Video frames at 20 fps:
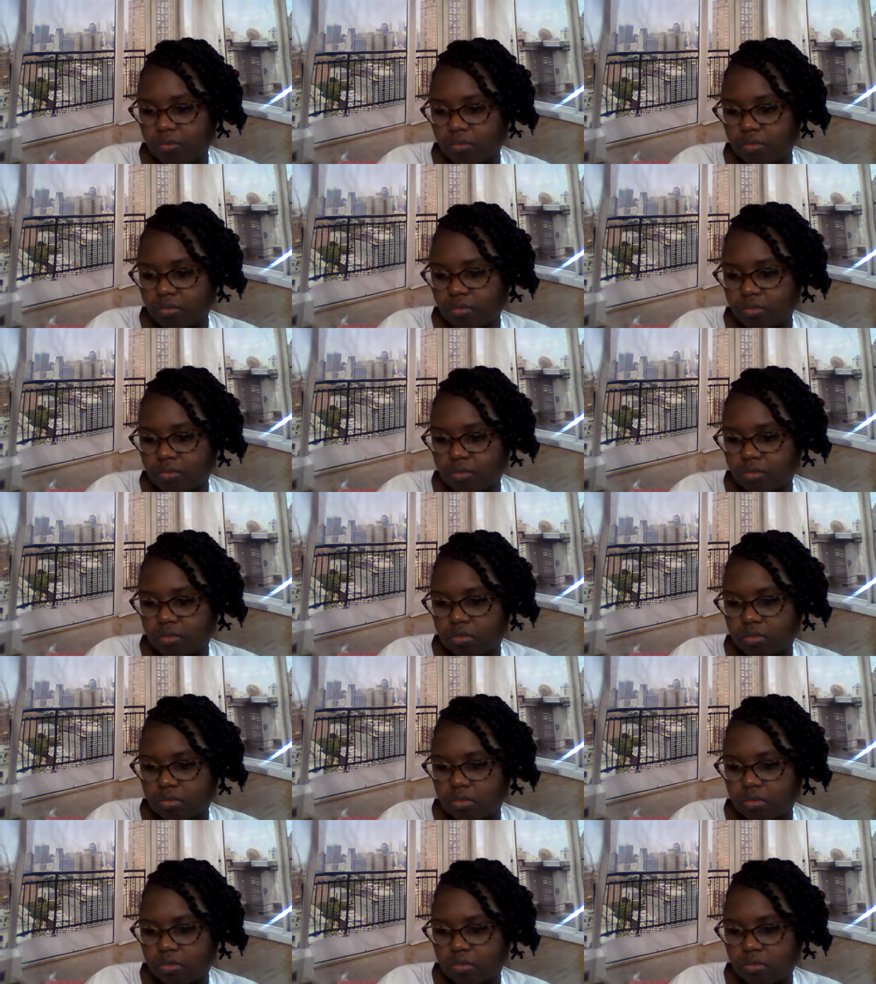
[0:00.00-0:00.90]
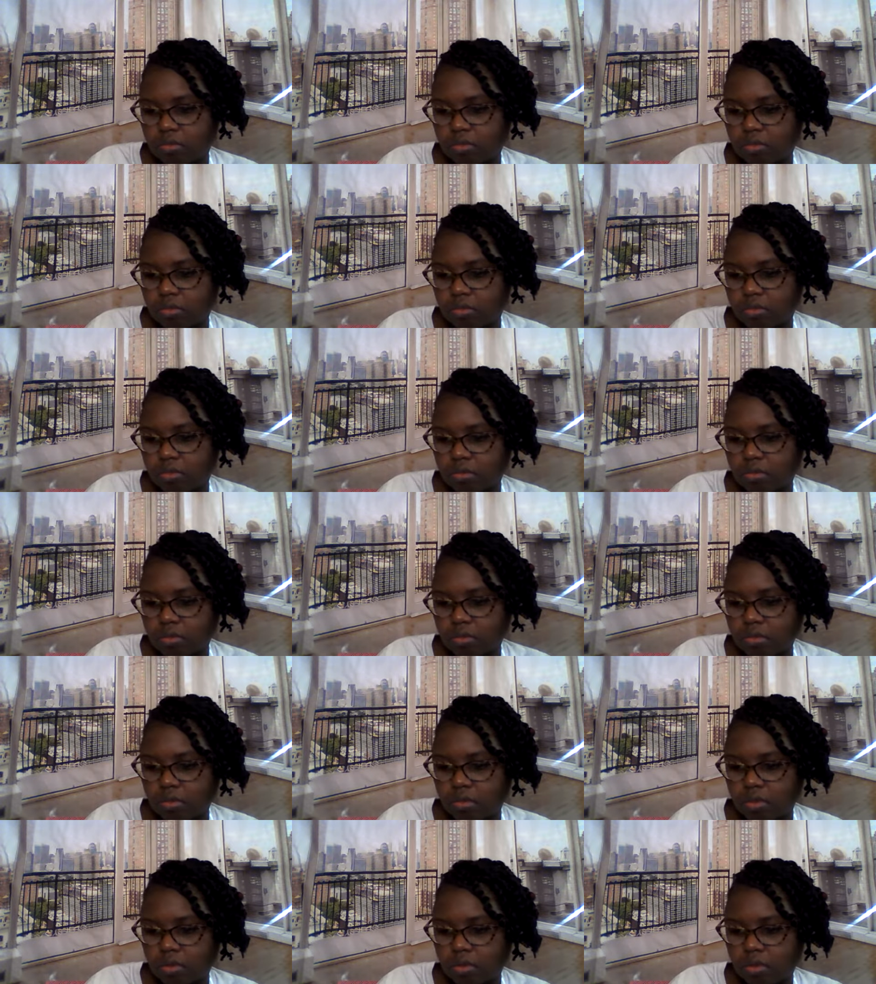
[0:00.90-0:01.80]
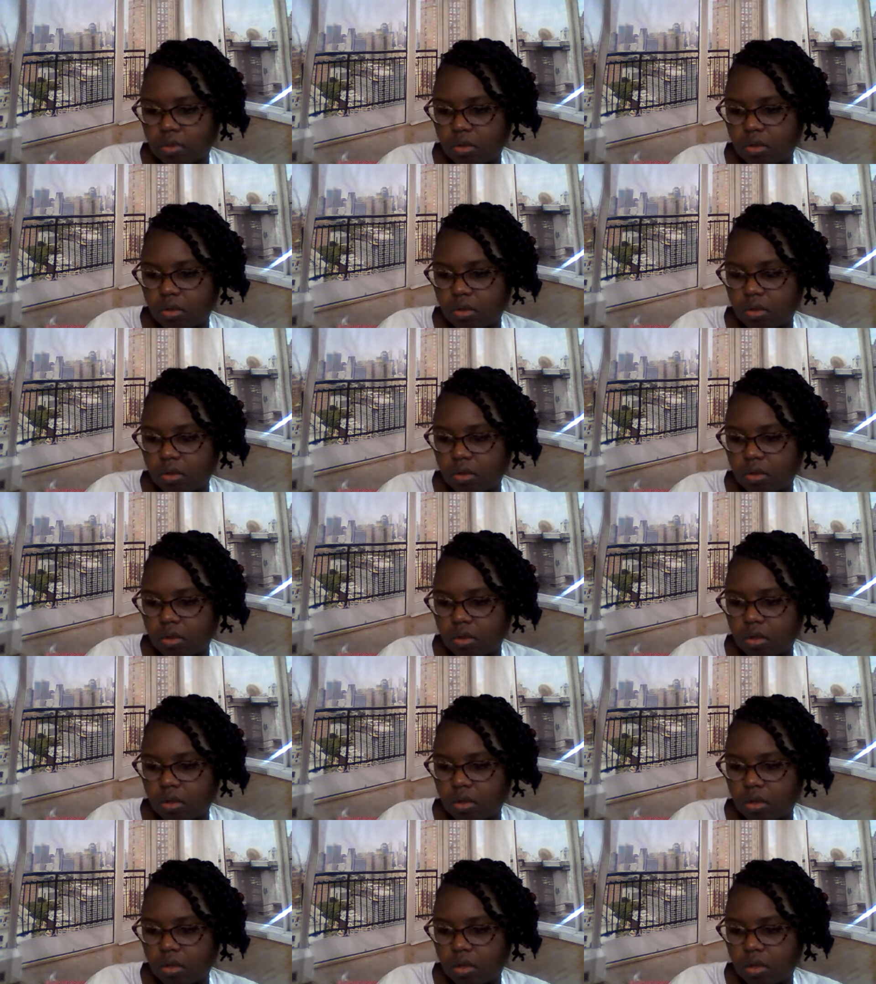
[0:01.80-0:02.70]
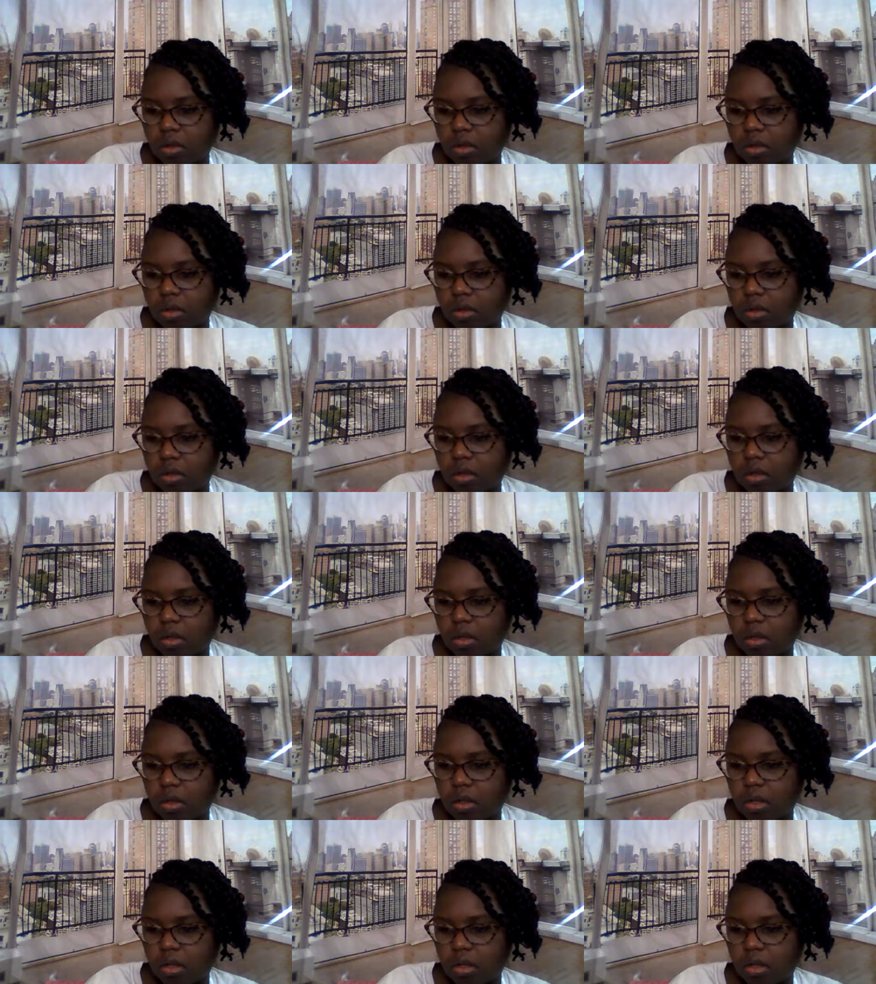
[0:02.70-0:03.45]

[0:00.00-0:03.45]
(no one is talking)